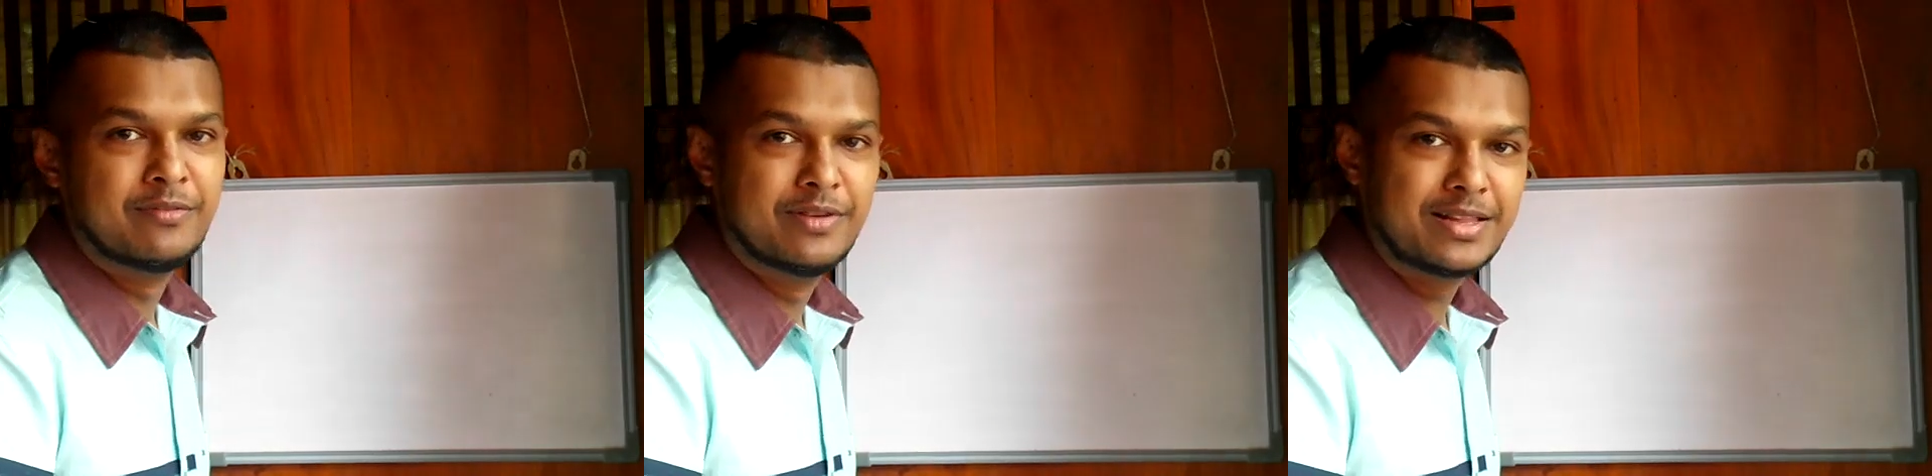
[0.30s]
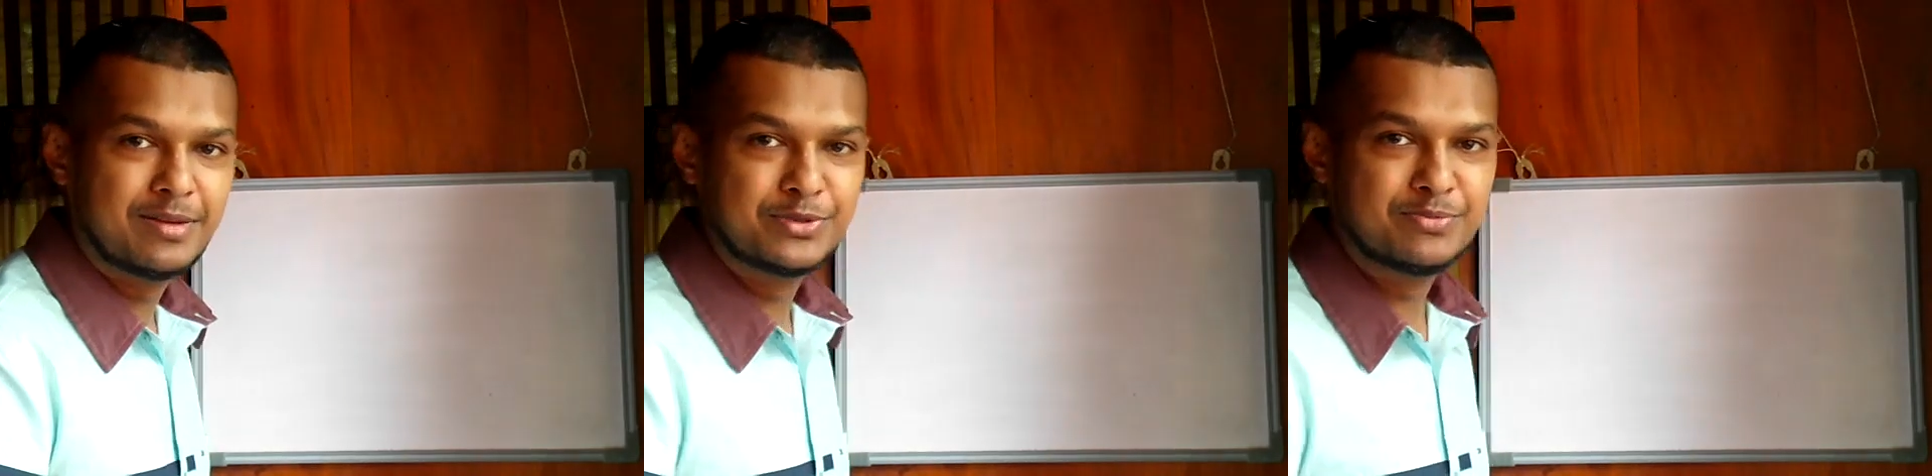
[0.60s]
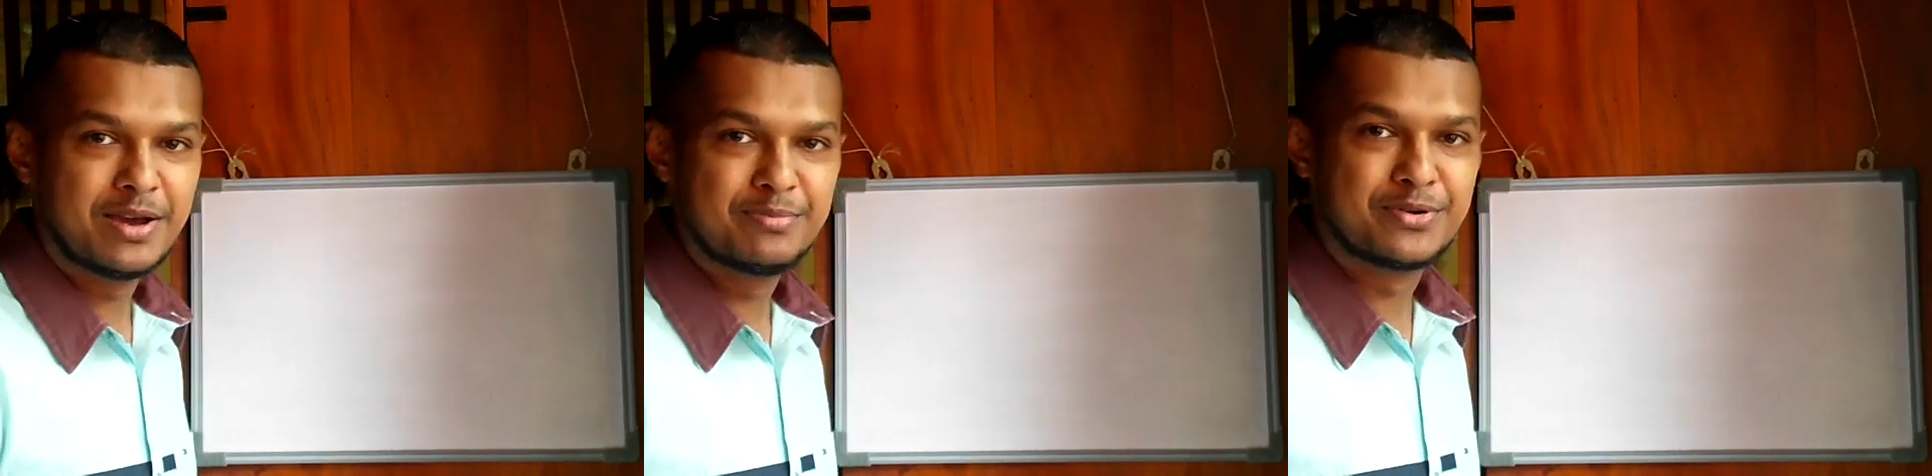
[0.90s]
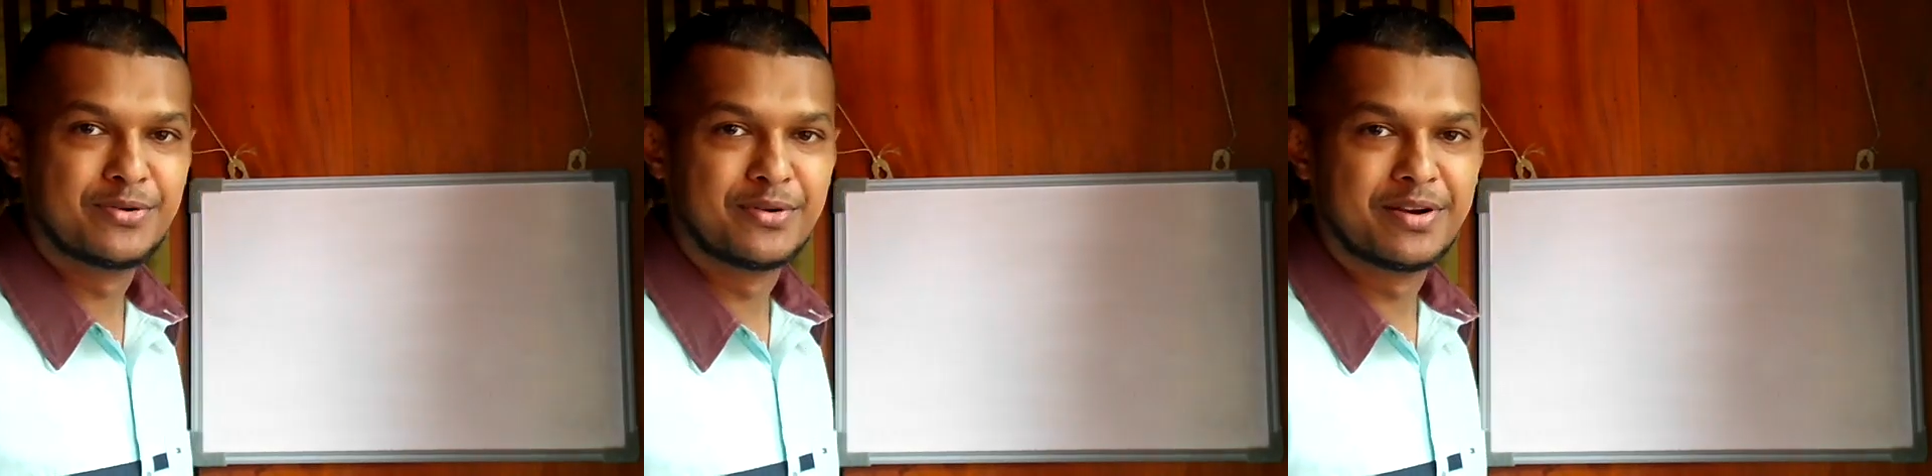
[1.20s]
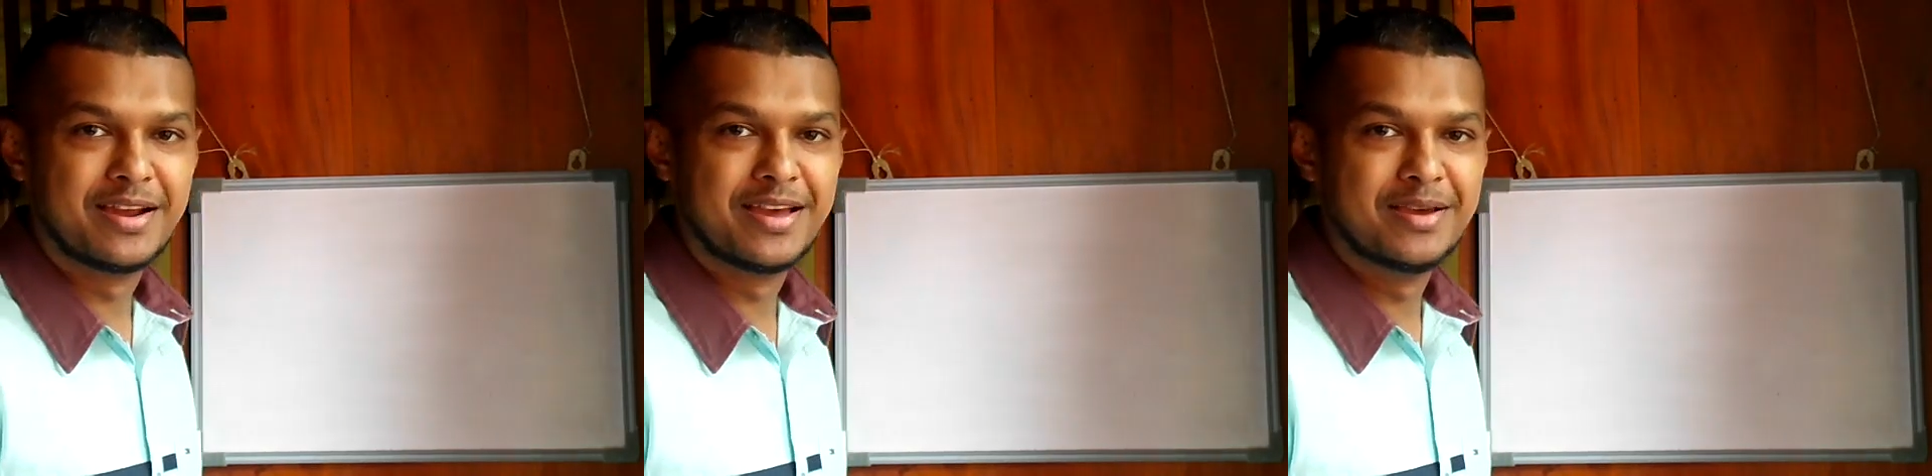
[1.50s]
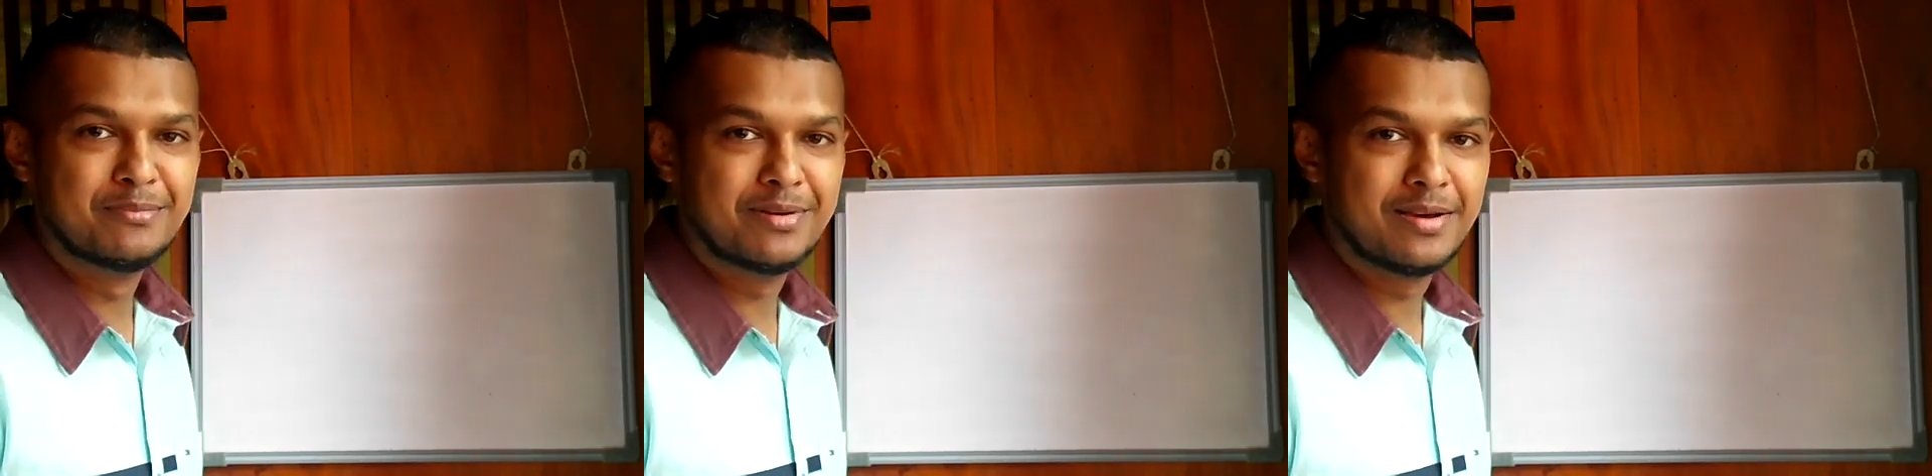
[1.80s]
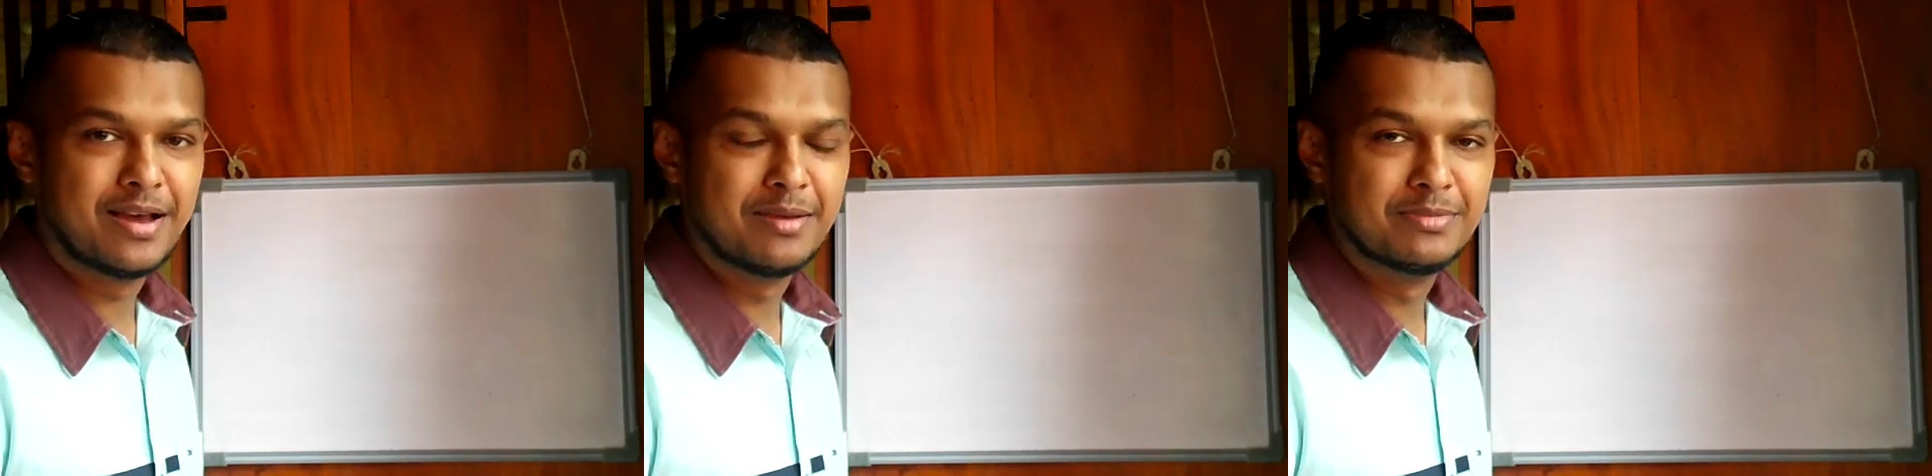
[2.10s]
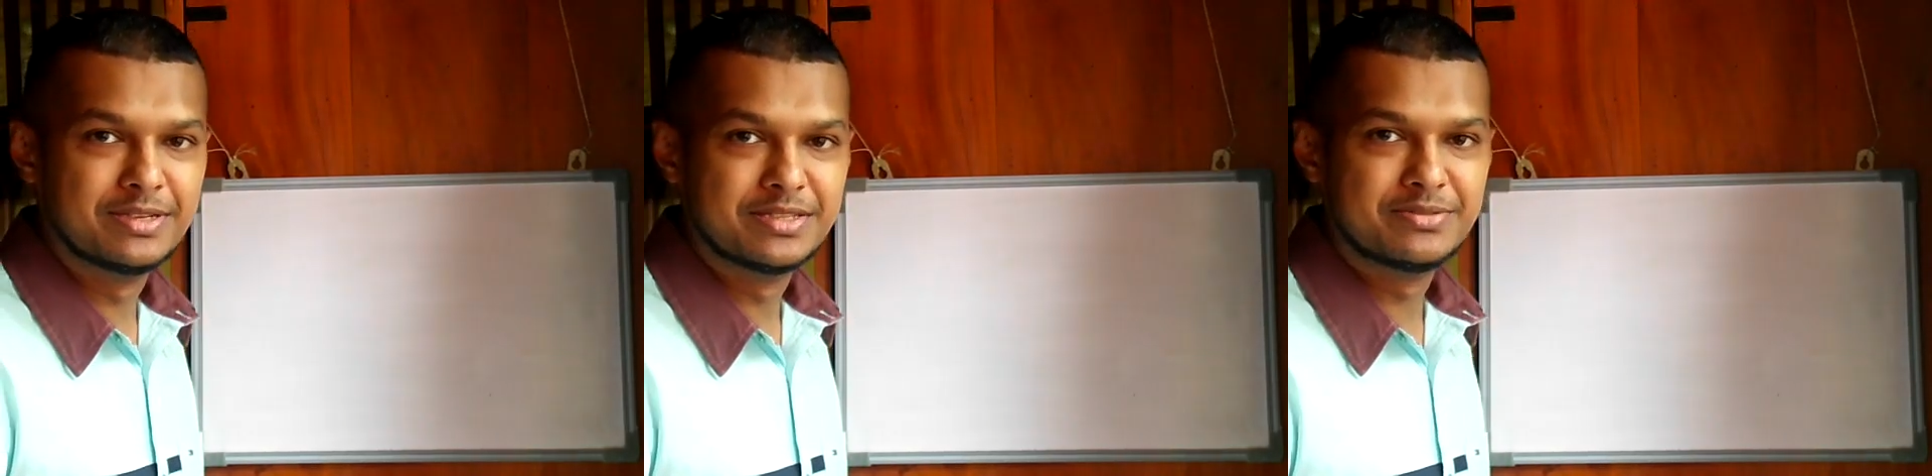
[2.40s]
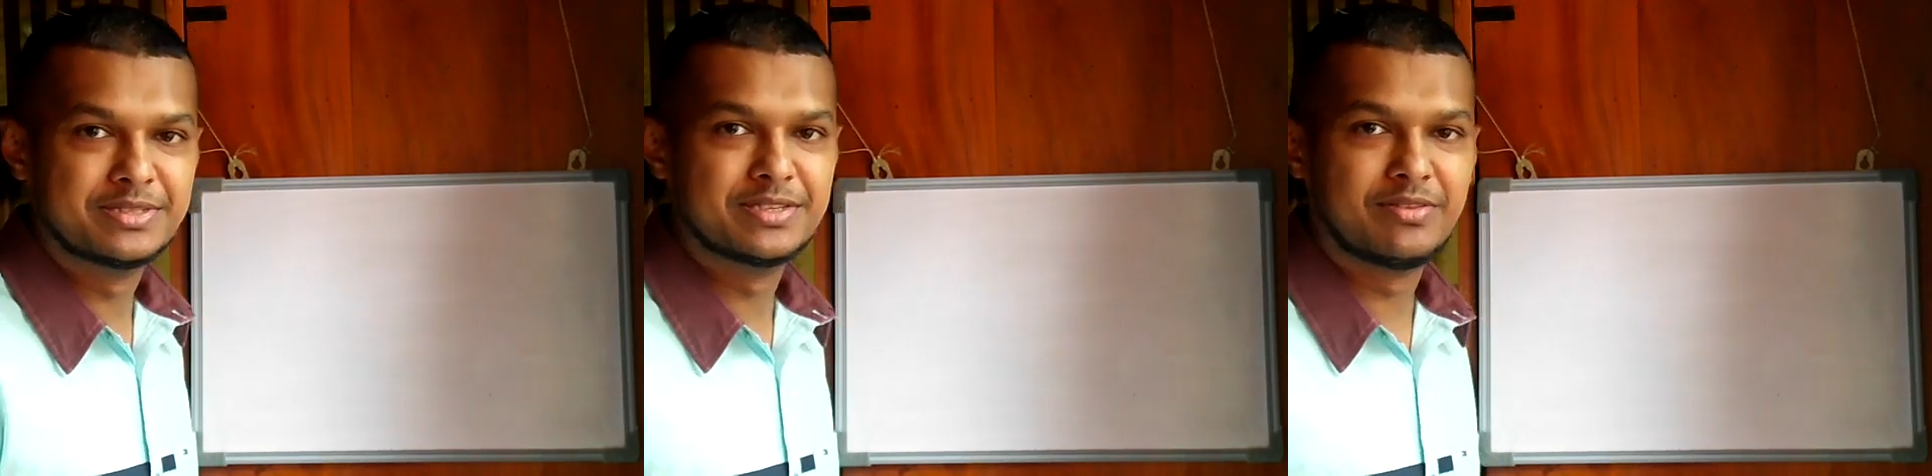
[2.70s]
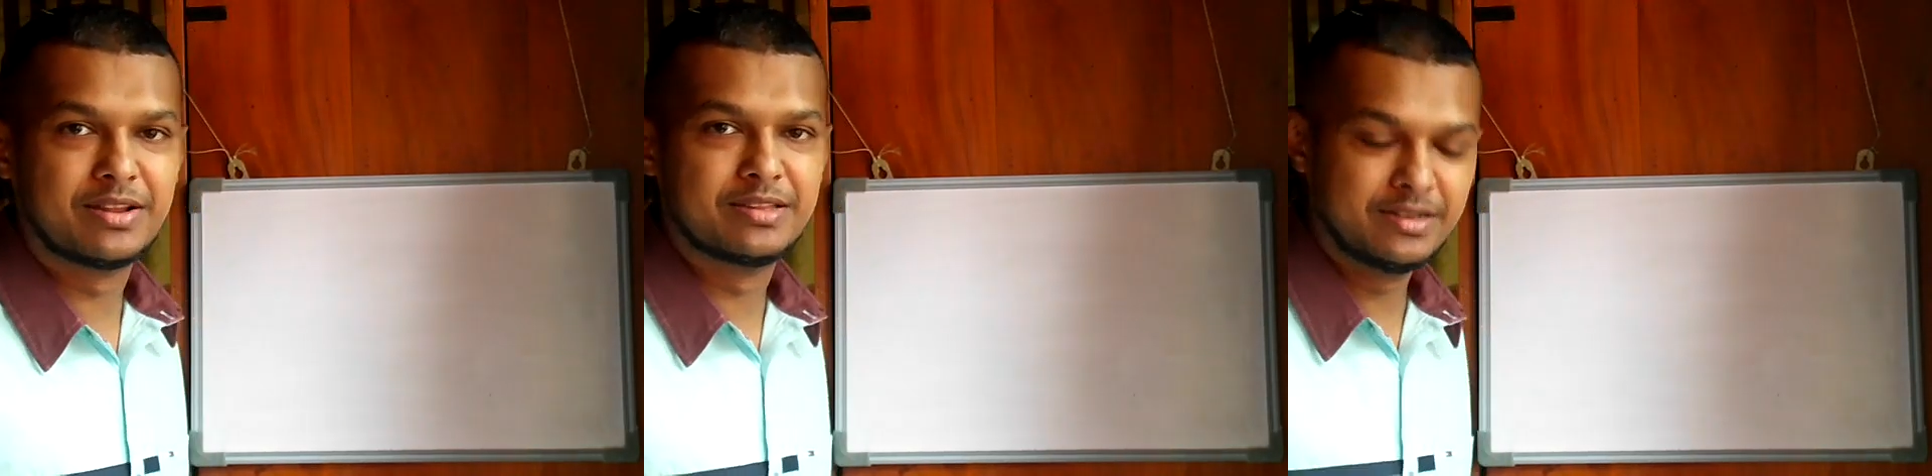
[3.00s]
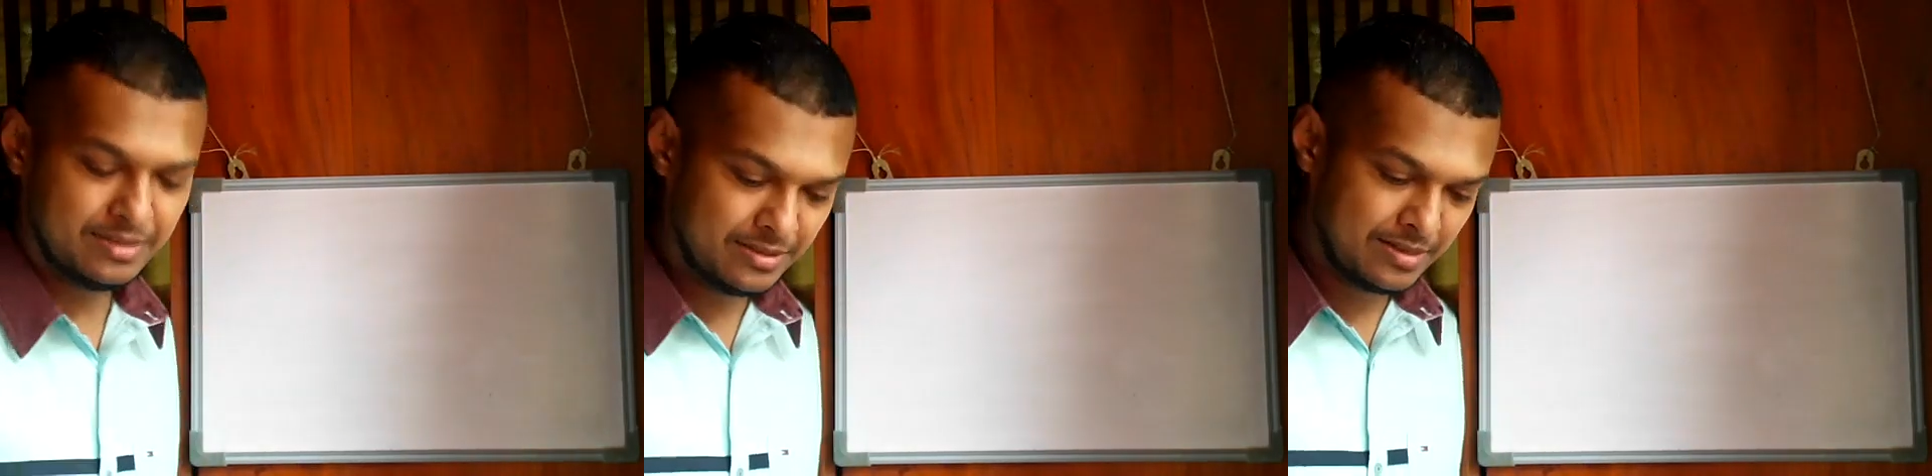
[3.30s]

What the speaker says: Welcome to my program. I'm Dinesh Vijayawardena.